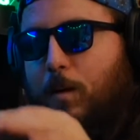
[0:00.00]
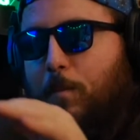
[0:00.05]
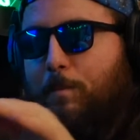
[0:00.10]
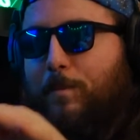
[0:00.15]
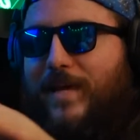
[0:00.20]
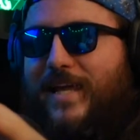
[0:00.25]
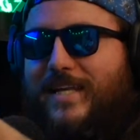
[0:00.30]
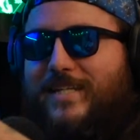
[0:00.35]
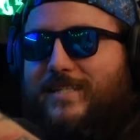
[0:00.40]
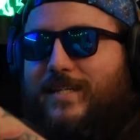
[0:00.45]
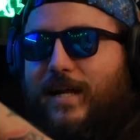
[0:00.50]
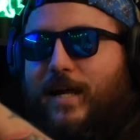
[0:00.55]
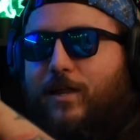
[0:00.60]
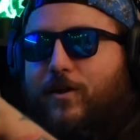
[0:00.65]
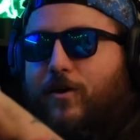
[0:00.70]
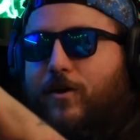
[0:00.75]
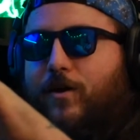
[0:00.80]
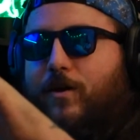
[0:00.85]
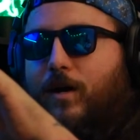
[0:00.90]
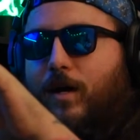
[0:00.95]
piece
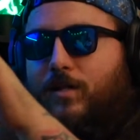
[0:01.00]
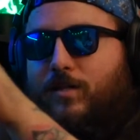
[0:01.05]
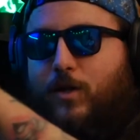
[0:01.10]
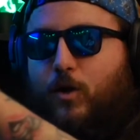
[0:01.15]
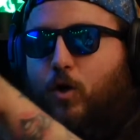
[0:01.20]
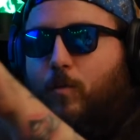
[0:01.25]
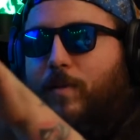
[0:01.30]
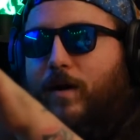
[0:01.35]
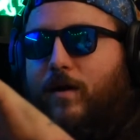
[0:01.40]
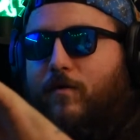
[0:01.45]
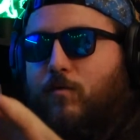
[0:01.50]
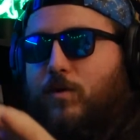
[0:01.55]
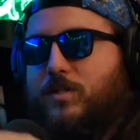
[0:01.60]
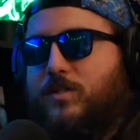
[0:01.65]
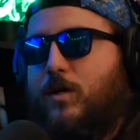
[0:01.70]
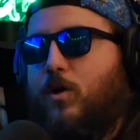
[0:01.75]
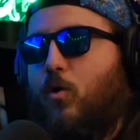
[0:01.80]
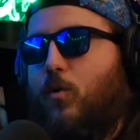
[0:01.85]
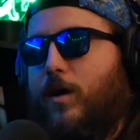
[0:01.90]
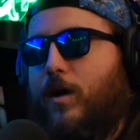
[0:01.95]
together a little bit of what's
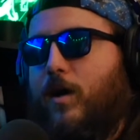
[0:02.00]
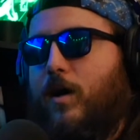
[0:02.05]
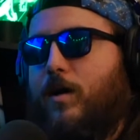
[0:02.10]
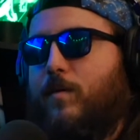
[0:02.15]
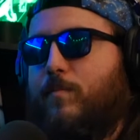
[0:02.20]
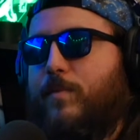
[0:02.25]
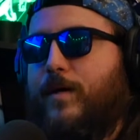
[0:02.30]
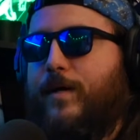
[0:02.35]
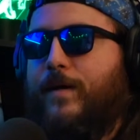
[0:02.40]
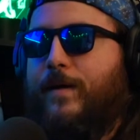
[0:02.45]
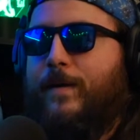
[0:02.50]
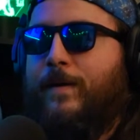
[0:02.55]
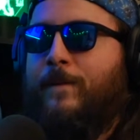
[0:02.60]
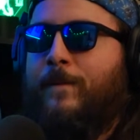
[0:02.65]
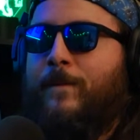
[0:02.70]
going on, but...